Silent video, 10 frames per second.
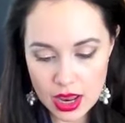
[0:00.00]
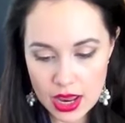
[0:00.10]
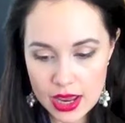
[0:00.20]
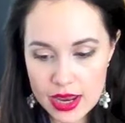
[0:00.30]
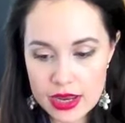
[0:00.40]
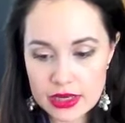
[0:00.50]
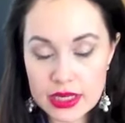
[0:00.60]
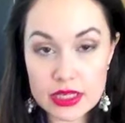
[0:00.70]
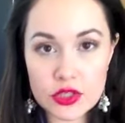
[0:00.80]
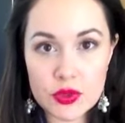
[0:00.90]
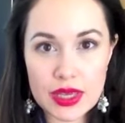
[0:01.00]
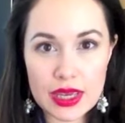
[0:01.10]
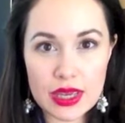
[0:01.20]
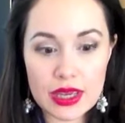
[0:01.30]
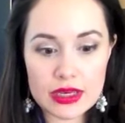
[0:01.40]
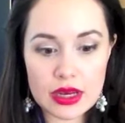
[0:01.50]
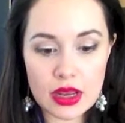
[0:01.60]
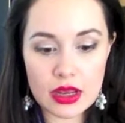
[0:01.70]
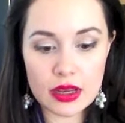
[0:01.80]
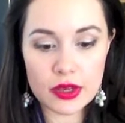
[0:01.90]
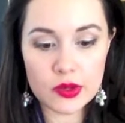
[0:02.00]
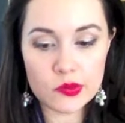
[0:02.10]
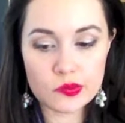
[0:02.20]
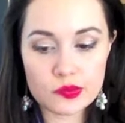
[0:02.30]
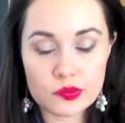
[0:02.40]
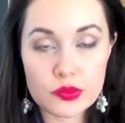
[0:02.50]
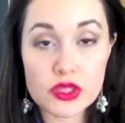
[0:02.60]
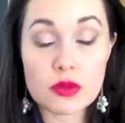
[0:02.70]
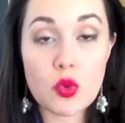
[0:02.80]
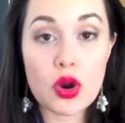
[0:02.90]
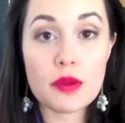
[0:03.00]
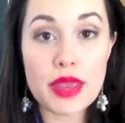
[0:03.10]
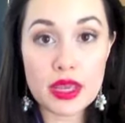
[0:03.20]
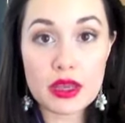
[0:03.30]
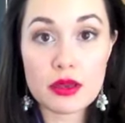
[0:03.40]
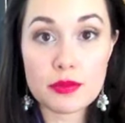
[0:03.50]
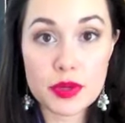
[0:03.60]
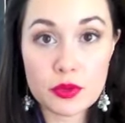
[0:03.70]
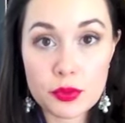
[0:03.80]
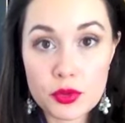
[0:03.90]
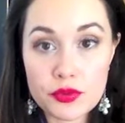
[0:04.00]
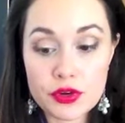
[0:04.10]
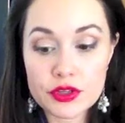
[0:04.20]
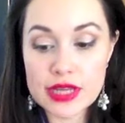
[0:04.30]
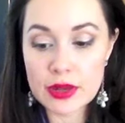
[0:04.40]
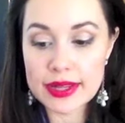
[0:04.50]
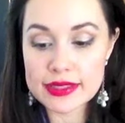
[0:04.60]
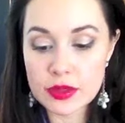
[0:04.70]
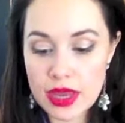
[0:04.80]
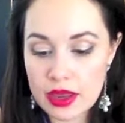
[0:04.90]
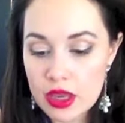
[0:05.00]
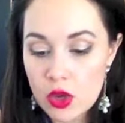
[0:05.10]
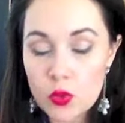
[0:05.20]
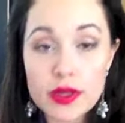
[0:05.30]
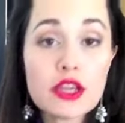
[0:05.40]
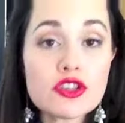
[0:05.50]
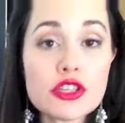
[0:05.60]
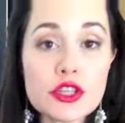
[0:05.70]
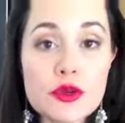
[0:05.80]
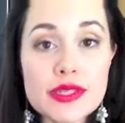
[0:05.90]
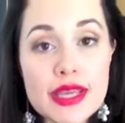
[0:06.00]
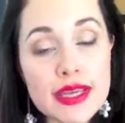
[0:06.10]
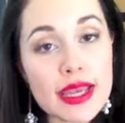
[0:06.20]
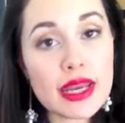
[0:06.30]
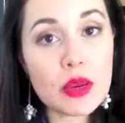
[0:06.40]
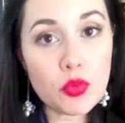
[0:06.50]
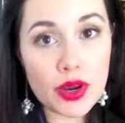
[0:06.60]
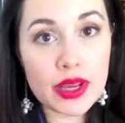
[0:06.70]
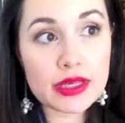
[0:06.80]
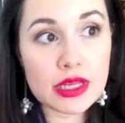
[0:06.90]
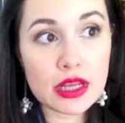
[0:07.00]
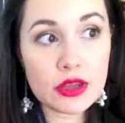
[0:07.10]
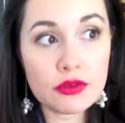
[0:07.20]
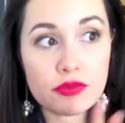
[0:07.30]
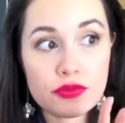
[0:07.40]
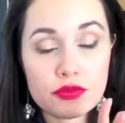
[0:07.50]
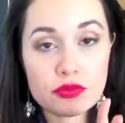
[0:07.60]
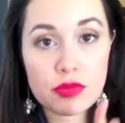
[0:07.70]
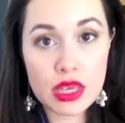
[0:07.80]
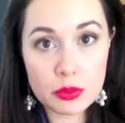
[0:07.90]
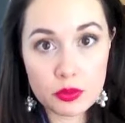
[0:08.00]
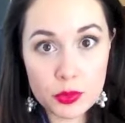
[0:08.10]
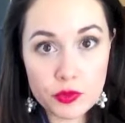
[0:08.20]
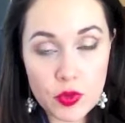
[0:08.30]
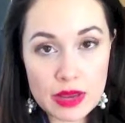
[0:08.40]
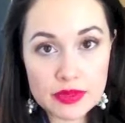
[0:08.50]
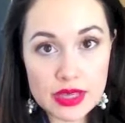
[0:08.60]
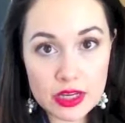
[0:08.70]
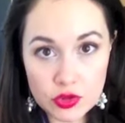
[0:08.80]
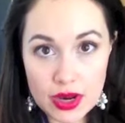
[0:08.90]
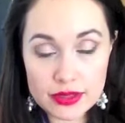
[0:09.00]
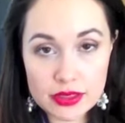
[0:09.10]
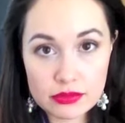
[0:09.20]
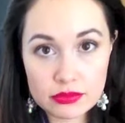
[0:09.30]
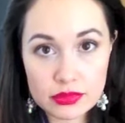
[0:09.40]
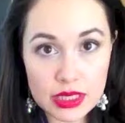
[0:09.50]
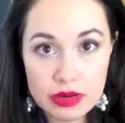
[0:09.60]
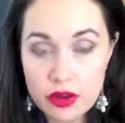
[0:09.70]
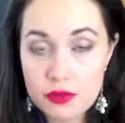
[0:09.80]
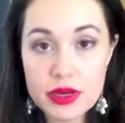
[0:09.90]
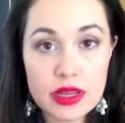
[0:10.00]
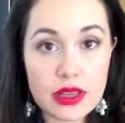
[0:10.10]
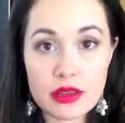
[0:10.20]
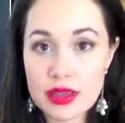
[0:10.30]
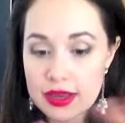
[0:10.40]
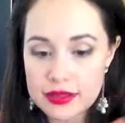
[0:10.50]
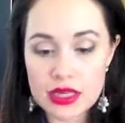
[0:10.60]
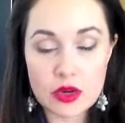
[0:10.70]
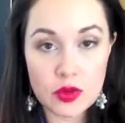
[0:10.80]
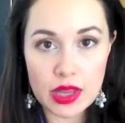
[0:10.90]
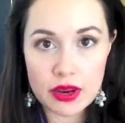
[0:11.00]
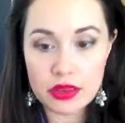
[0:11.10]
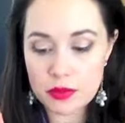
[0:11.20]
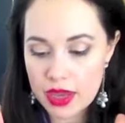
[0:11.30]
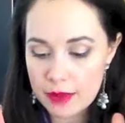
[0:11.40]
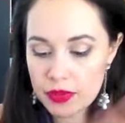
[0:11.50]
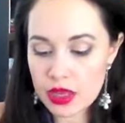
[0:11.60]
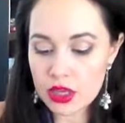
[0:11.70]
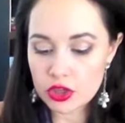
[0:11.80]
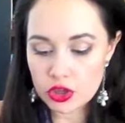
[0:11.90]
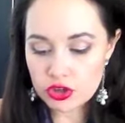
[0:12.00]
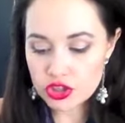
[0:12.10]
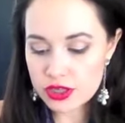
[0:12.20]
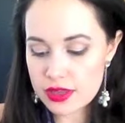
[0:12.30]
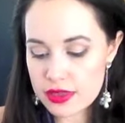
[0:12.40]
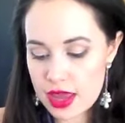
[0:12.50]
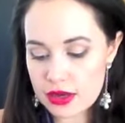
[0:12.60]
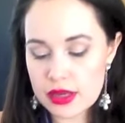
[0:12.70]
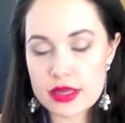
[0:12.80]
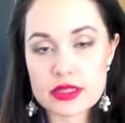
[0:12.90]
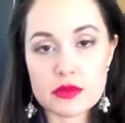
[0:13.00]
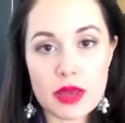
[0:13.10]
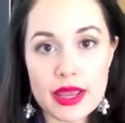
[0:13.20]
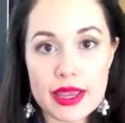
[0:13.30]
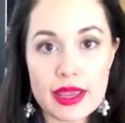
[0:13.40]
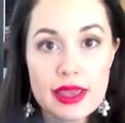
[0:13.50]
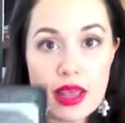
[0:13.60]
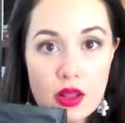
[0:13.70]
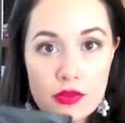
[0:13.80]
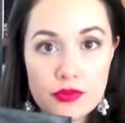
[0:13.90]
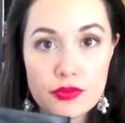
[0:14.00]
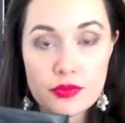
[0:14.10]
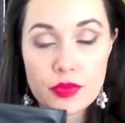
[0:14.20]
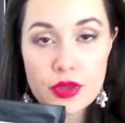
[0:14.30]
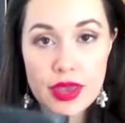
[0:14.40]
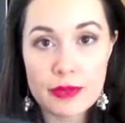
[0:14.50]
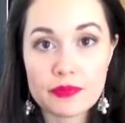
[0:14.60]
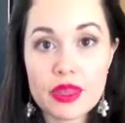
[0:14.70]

I needed to get um, some more makeup remover towelettes. Okay, what I usually do is I get a brand of makeup remover wipes I trust that I've already, yes, I can rely on them, okay? Usually that is my e.l.f., okay?